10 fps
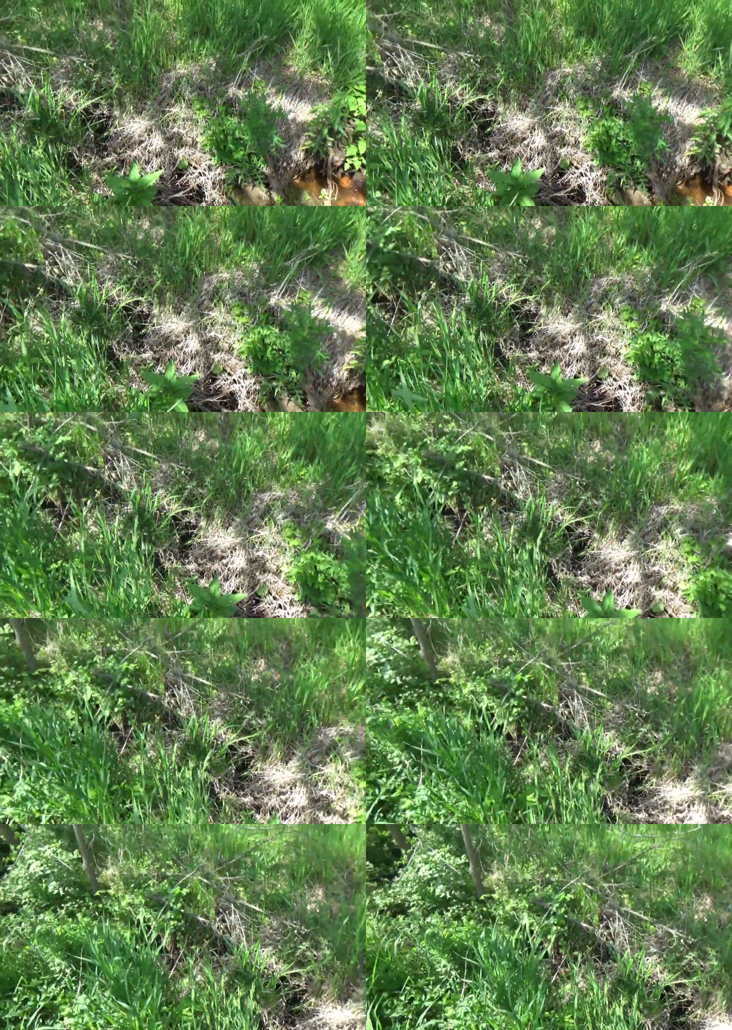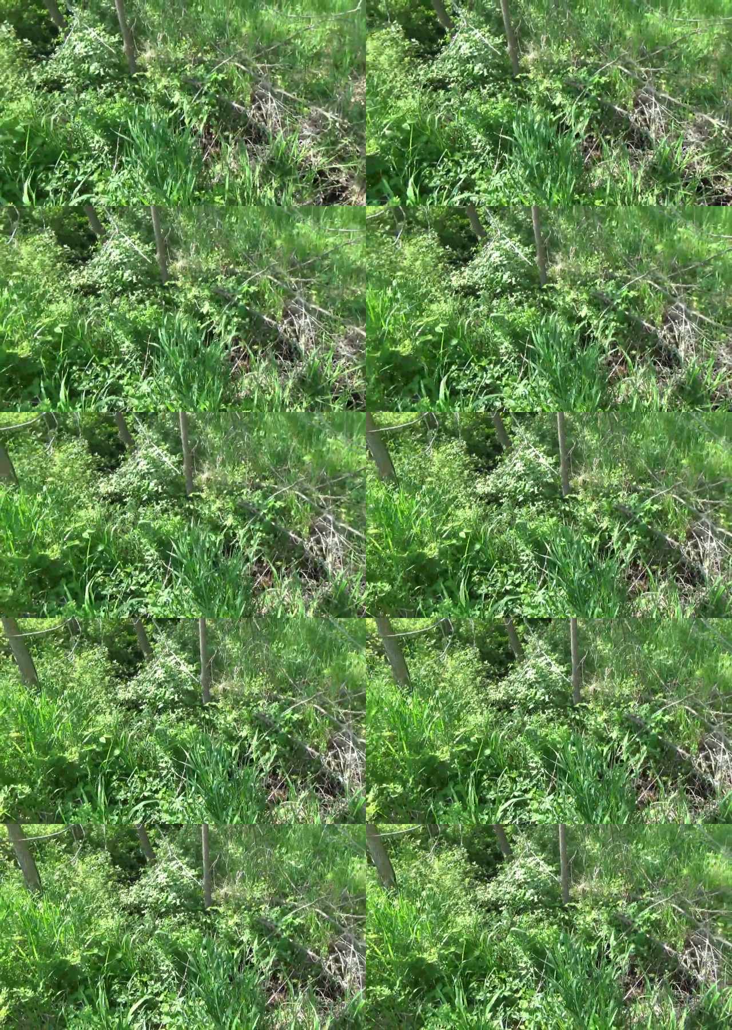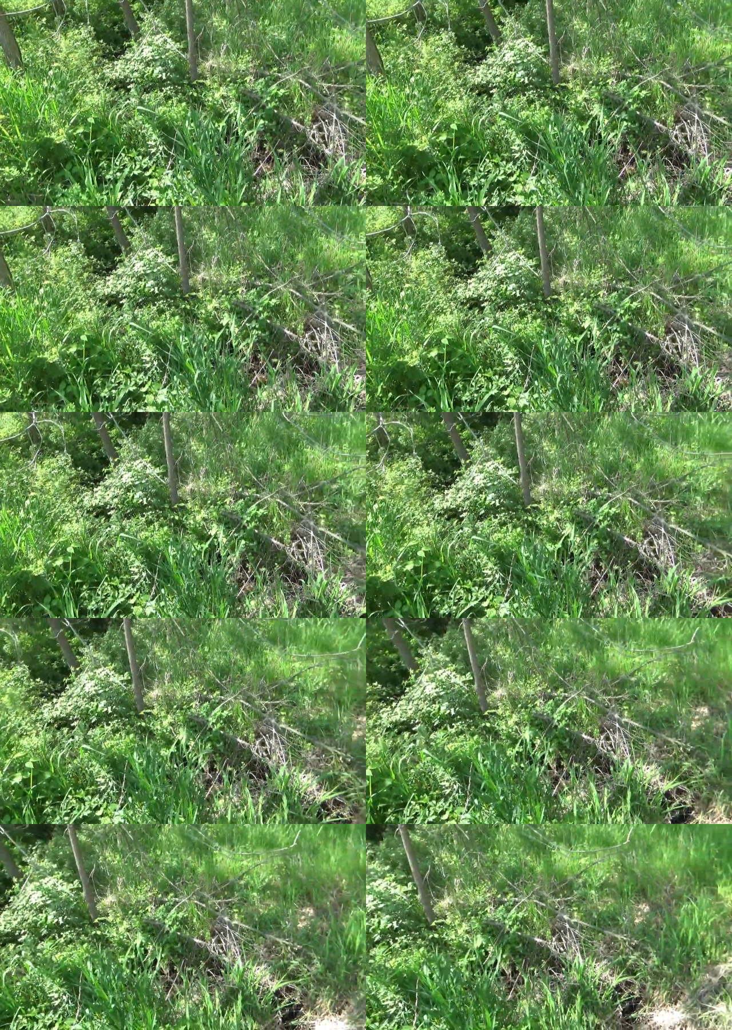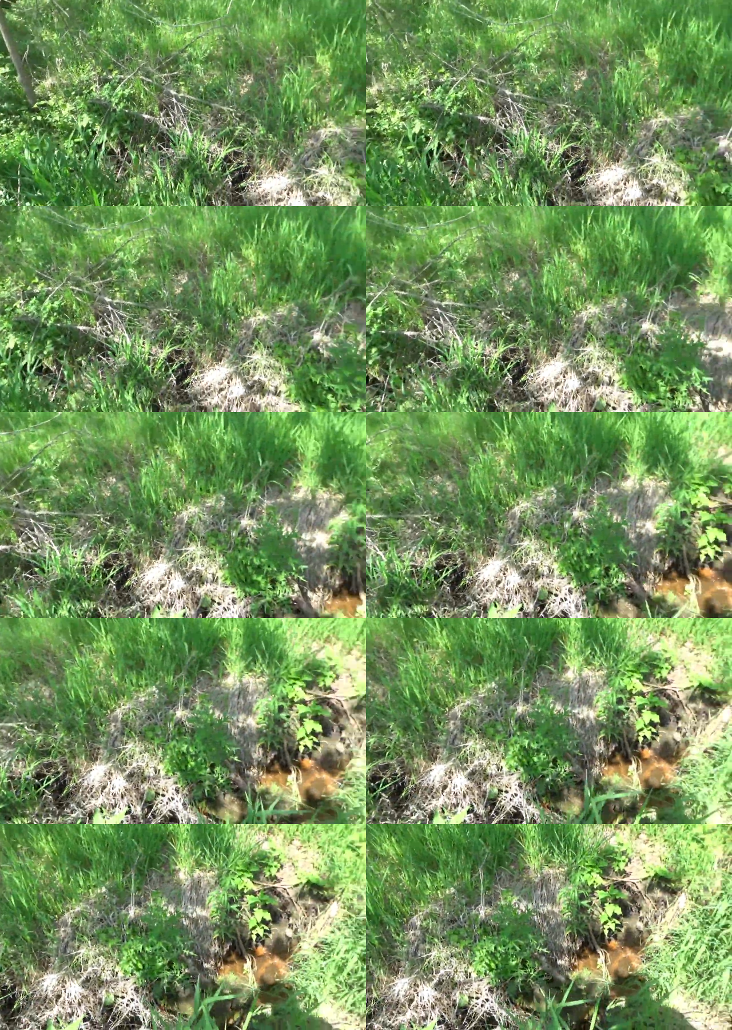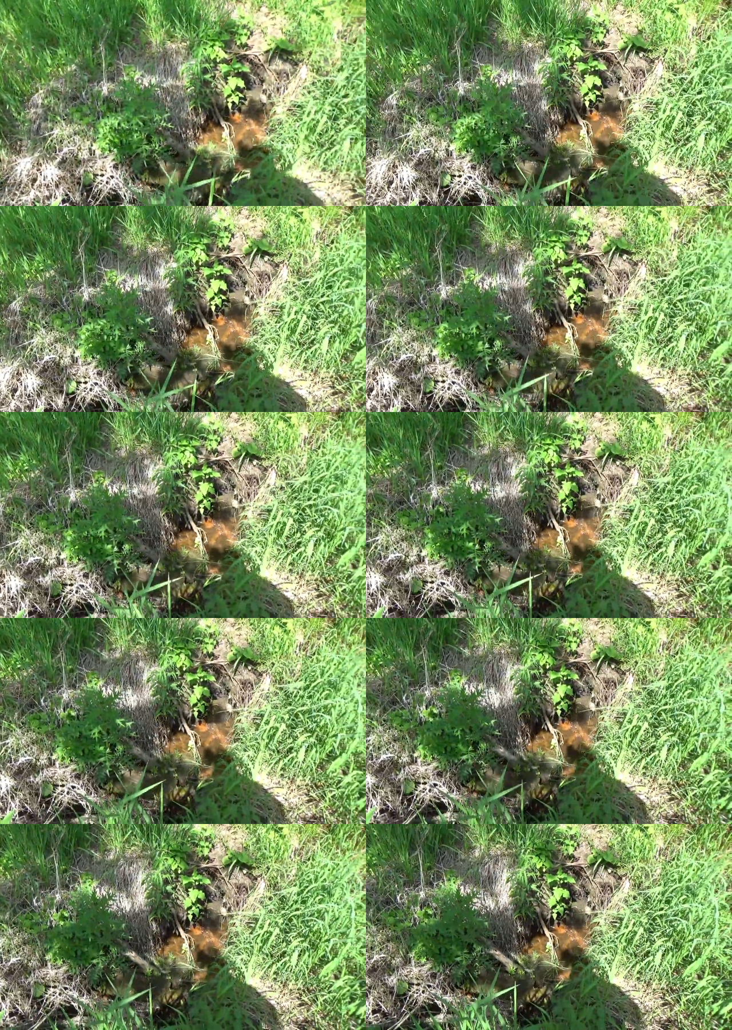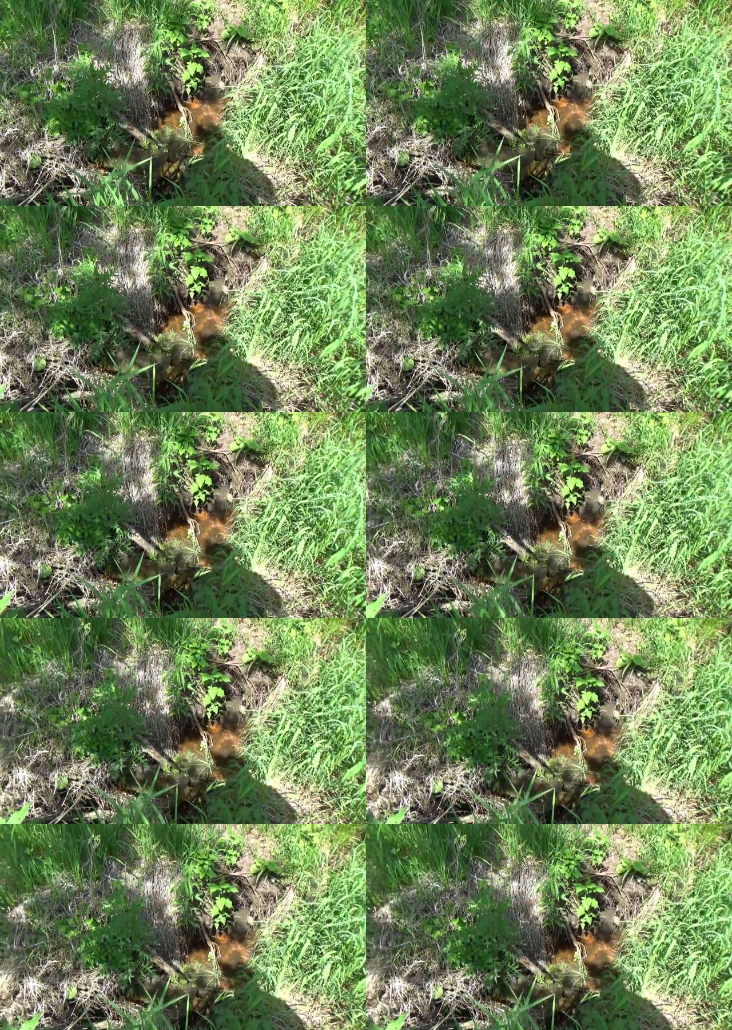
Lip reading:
Nobody's mouth can be seen.